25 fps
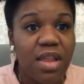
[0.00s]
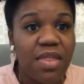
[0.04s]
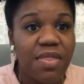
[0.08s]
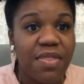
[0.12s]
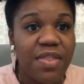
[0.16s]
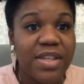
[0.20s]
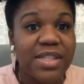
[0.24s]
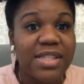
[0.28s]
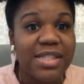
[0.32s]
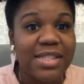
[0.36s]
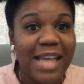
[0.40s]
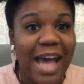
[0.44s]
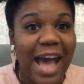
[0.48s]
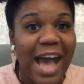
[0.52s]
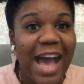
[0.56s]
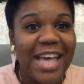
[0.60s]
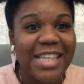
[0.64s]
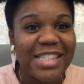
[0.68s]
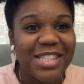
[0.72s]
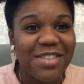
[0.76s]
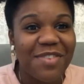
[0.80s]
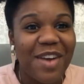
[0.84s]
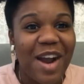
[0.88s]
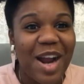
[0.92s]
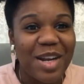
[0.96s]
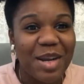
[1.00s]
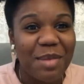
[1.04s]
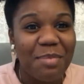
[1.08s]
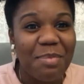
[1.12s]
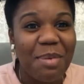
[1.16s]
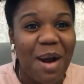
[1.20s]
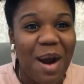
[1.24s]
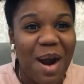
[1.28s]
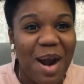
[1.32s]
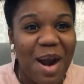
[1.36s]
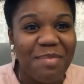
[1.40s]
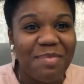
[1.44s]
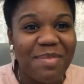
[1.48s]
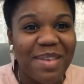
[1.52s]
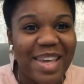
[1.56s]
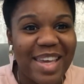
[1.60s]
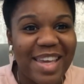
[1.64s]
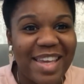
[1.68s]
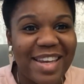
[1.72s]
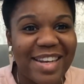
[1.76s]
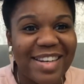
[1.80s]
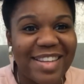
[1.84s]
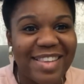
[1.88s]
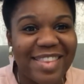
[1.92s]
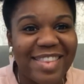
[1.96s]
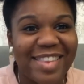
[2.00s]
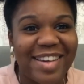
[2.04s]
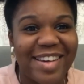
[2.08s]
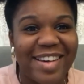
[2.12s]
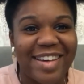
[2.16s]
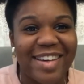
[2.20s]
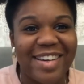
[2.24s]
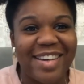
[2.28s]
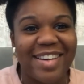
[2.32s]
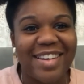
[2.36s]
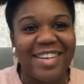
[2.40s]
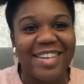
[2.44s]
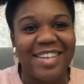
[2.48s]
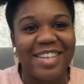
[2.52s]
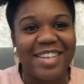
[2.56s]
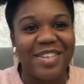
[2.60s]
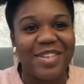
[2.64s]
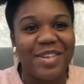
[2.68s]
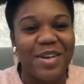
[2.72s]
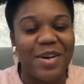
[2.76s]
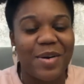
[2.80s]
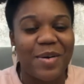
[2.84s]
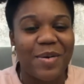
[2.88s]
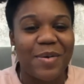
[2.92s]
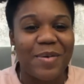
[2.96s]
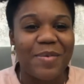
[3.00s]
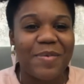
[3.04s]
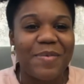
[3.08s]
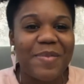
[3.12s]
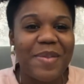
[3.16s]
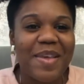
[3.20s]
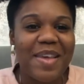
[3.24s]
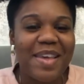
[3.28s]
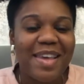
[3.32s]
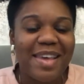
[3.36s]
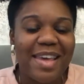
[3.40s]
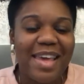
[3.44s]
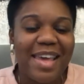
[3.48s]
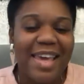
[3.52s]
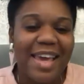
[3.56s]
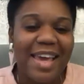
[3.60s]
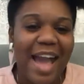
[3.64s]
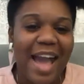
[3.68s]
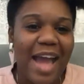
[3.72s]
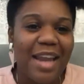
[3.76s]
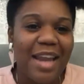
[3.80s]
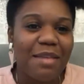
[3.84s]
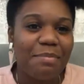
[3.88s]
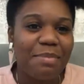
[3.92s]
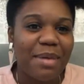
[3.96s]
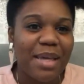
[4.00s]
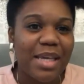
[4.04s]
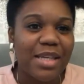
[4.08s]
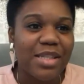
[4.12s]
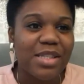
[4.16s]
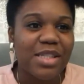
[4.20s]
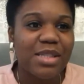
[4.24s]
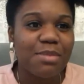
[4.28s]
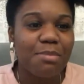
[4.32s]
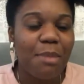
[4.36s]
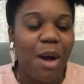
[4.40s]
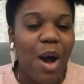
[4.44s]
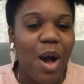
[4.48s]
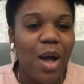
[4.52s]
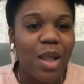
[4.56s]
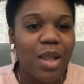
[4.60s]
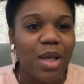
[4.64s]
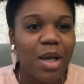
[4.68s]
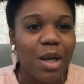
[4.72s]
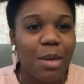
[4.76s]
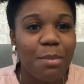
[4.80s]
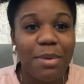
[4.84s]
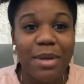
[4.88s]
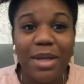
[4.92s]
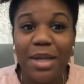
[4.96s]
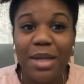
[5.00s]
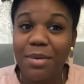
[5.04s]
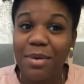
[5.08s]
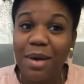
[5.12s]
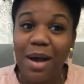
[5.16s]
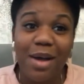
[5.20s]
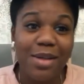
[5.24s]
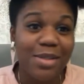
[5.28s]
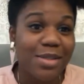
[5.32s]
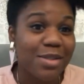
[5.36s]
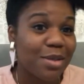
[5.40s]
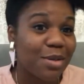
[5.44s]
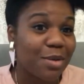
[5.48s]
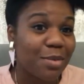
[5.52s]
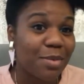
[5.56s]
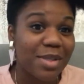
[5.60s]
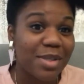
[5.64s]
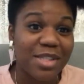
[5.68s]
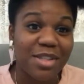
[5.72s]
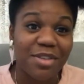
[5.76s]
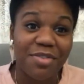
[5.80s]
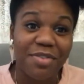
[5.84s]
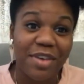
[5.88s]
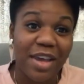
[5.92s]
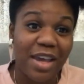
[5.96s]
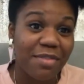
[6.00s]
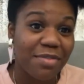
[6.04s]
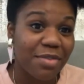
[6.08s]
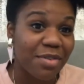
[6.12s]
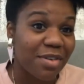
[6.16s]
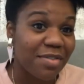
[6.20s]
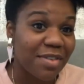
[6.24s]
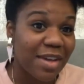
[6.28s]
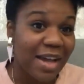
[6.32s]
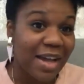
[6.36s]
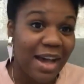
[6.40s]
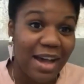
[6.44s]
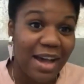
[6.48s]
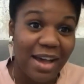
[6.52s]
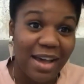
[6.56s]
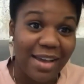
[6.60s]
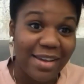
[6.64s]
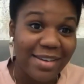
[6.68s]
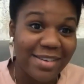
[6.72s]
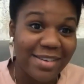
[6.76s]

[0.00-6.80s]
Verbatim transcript: the size of our department, the you know it kind of being smaller, but it also was the favor of God.